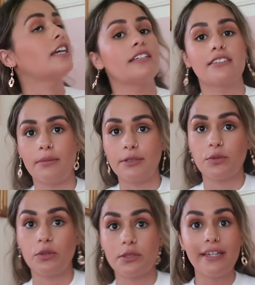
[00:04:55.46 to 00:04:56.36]
He is coming
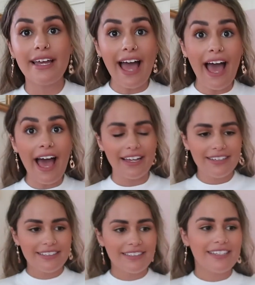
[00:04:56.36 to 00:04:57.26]
towards me. Ah!
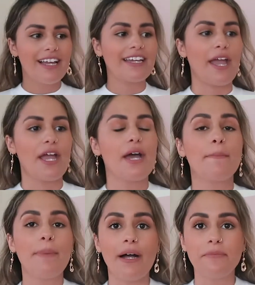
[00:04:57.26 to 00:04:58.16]
Okay,
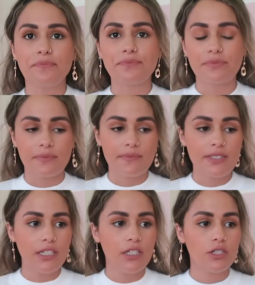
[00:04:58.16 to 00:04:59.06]
but
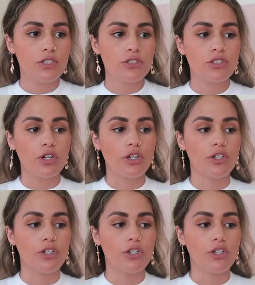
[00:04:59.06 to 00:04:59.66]
so